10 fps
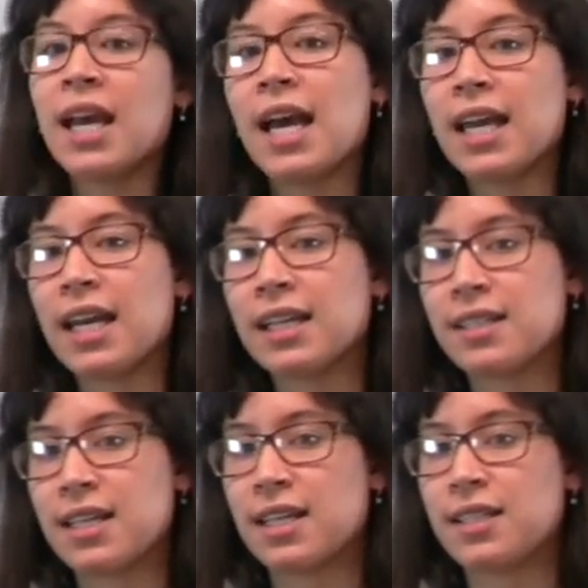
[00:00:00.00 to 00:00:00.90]
and
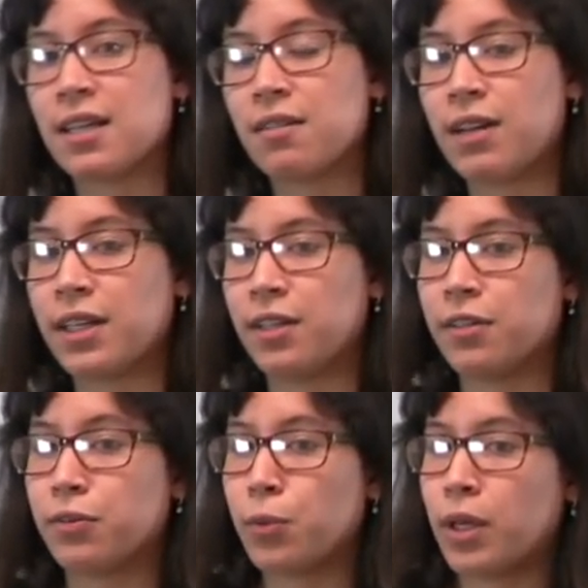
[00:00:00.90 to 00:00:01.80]
x takes on a value
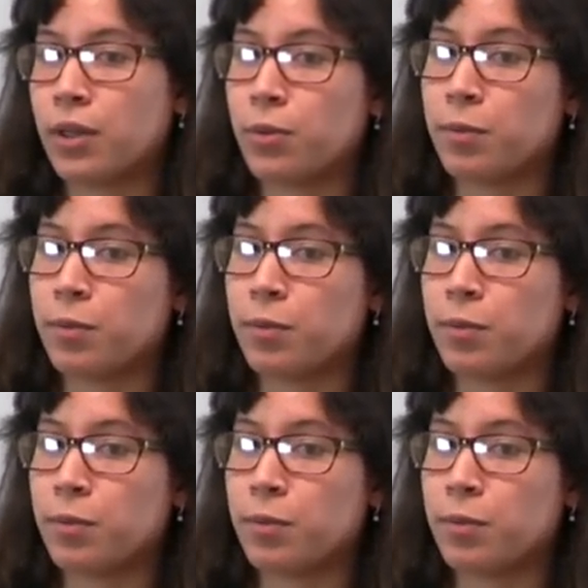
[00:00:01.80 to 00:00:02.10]
of 1